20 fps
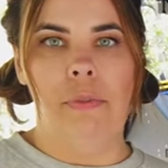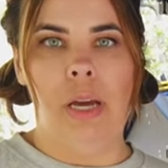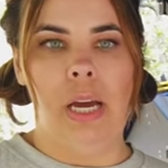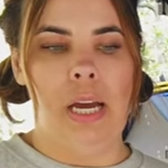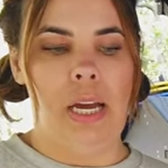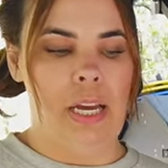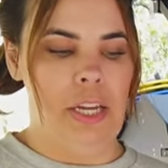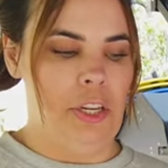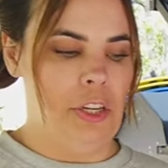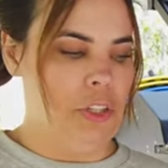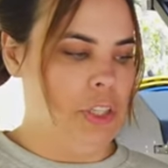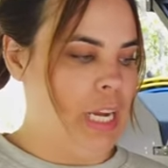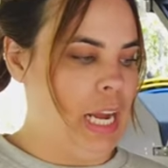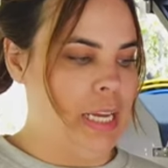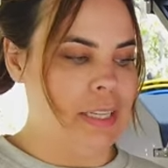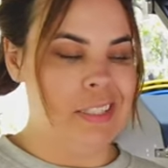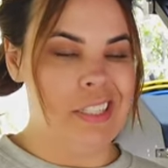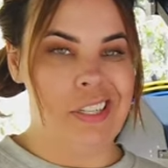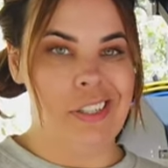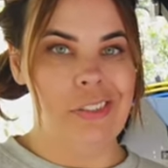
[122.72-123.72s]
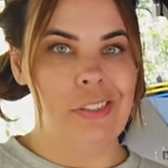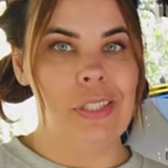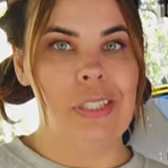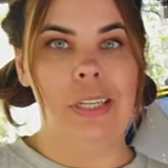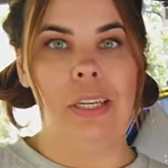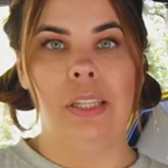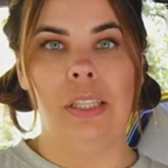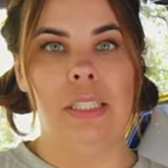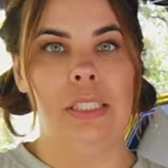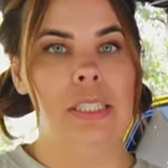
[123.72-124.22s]
Uh, your cast iron
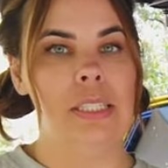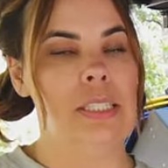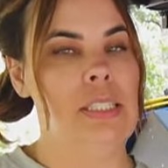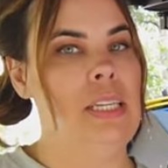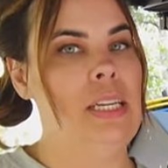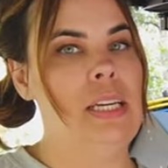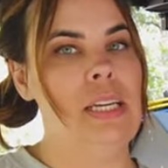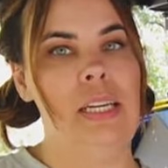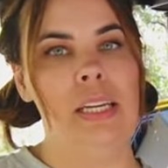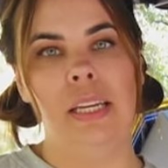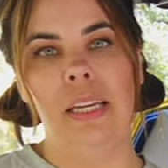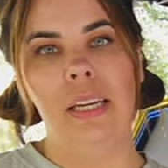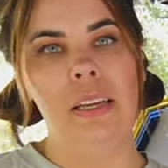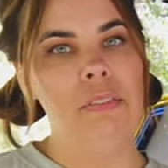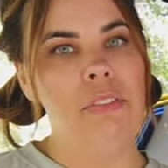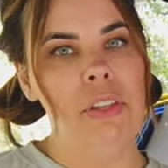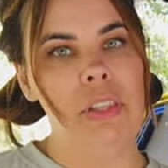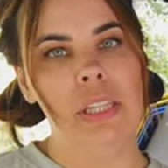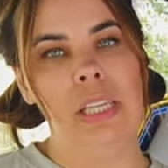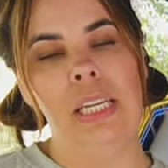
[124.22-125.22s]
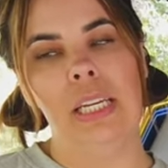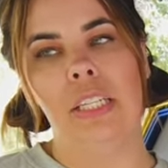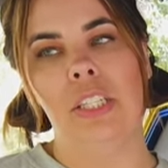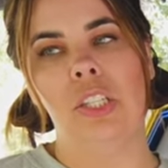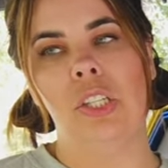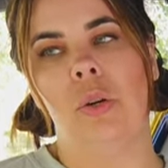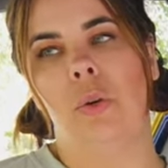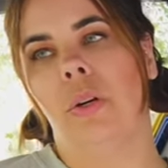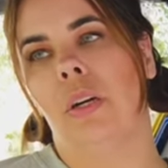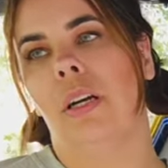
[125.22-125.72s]
skillet doesn't heat it evenly,
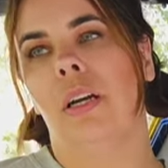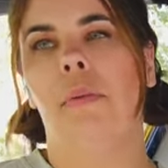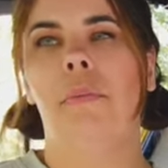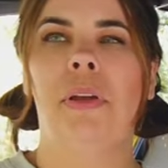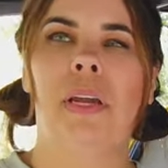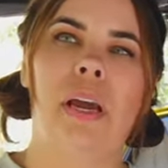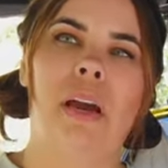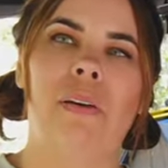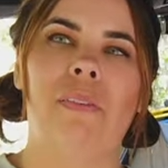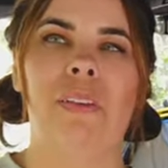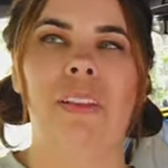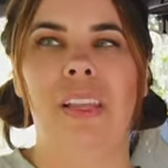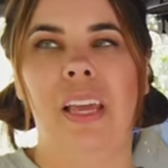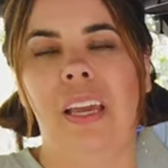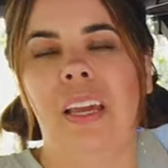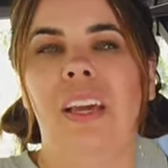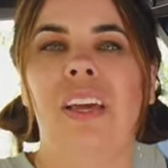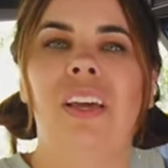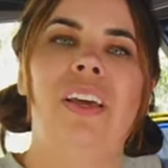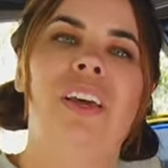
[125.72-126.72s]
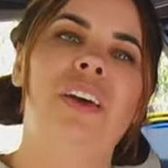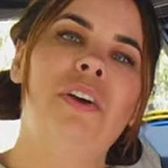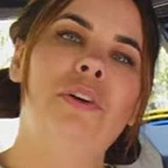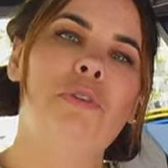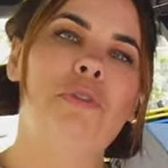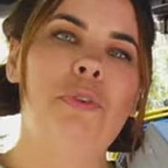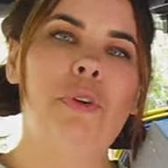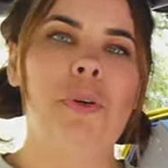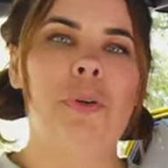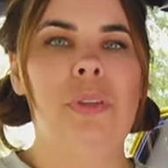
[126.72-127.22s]
so we're coming out with like
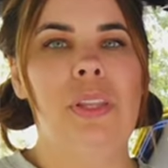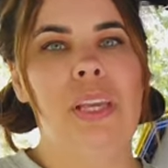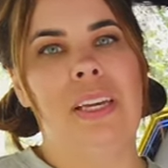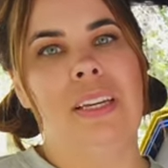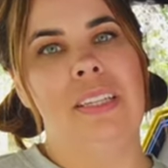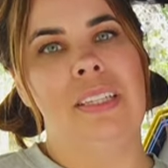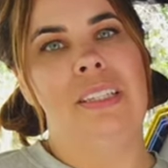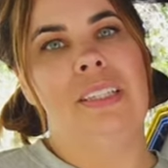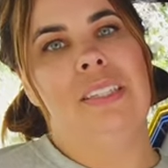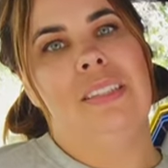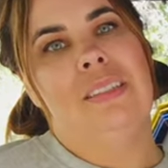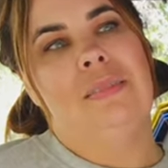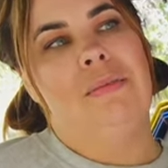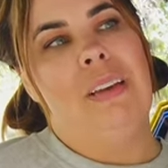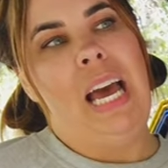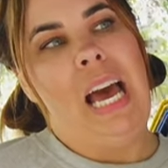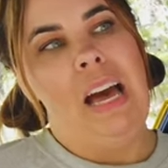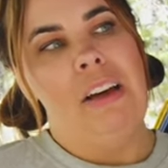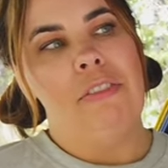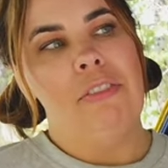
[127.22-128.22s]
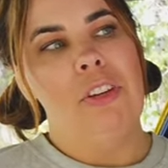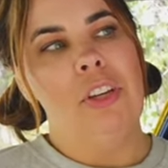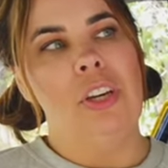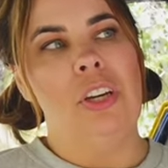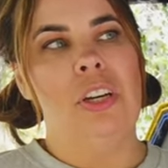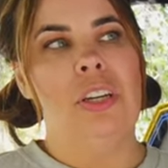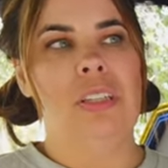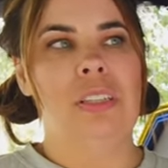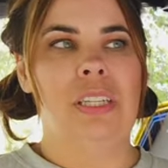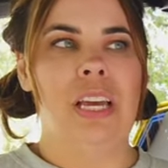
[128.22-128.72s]
food that is half
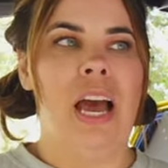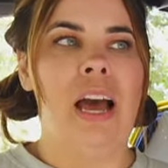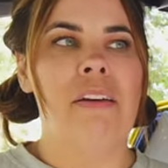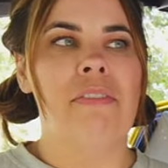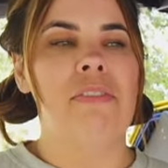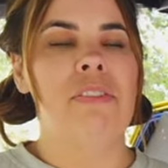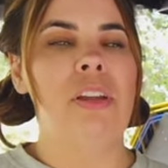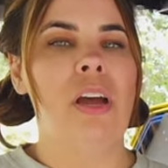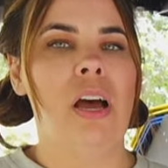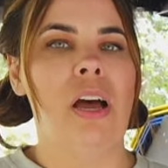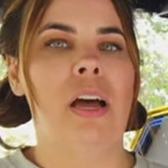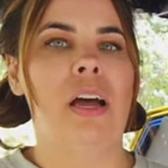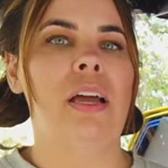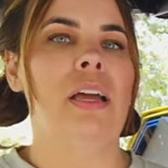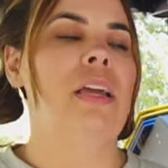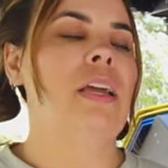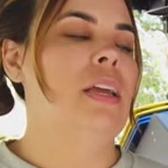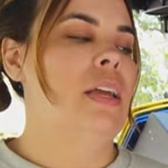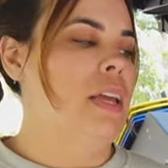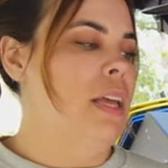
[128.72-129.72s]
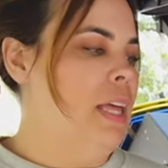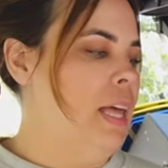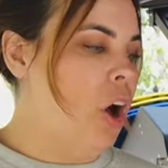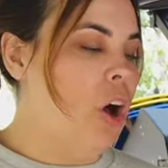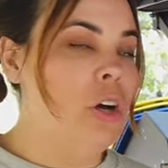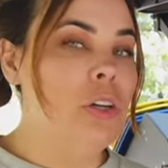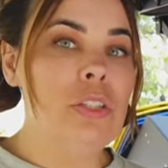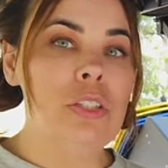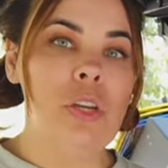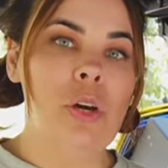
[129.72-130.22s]
cooked, half not.
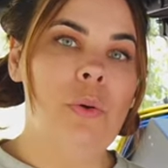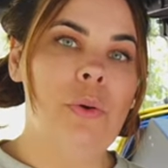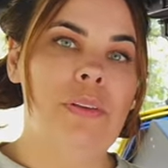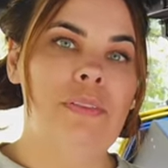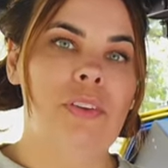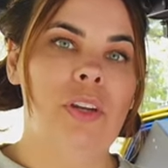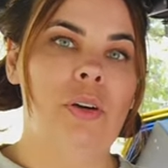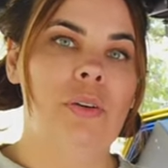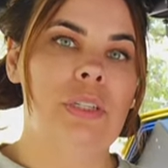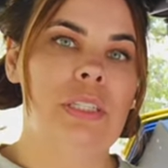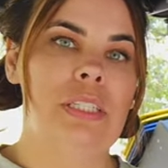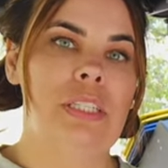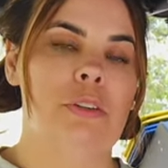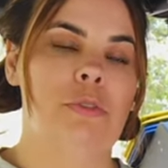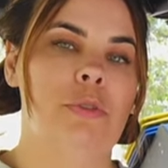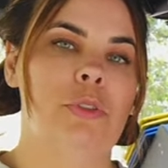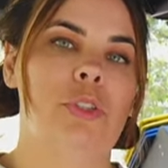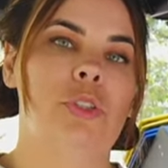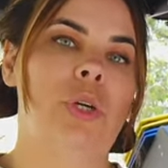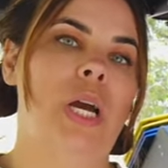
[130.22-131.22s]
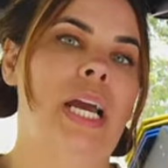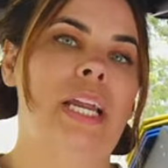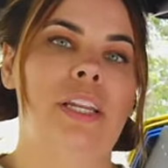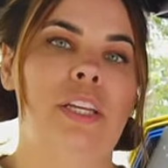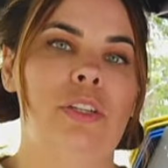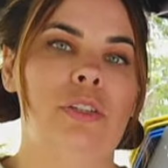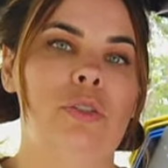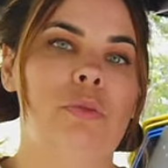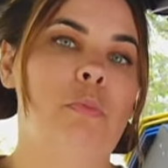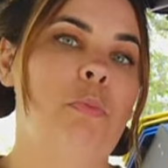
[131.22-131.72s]
Also, we've noticed if we're trying to
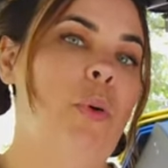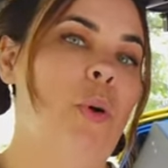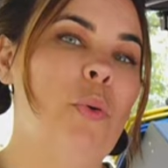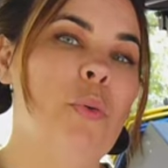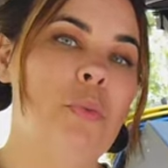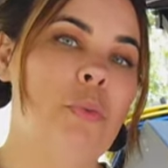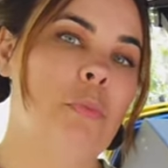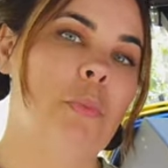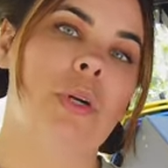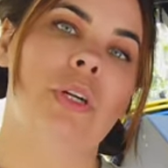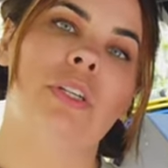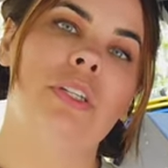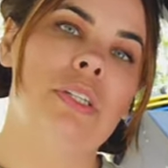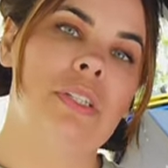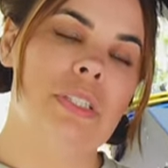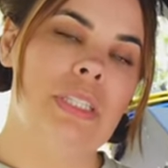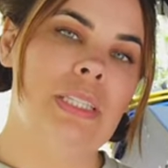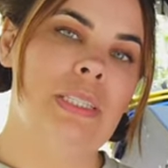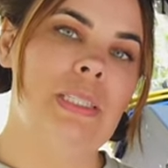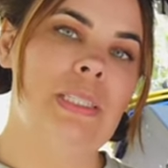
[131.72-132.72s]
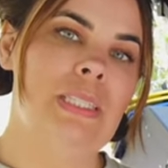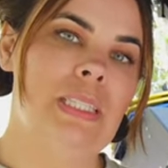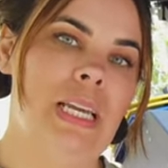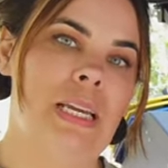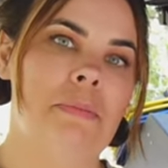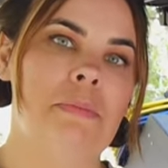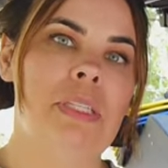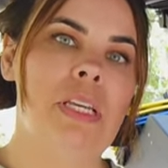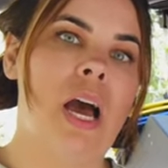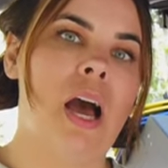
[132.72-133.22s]
use both burners at the
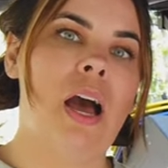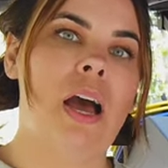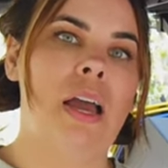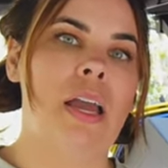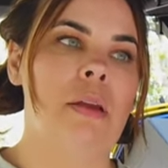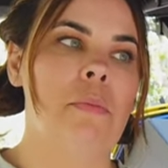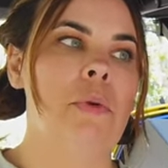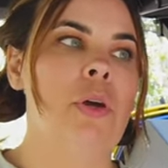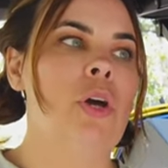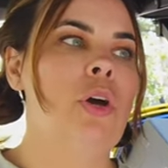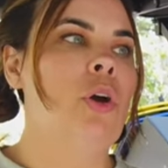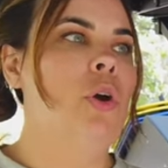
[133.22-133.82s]
same time,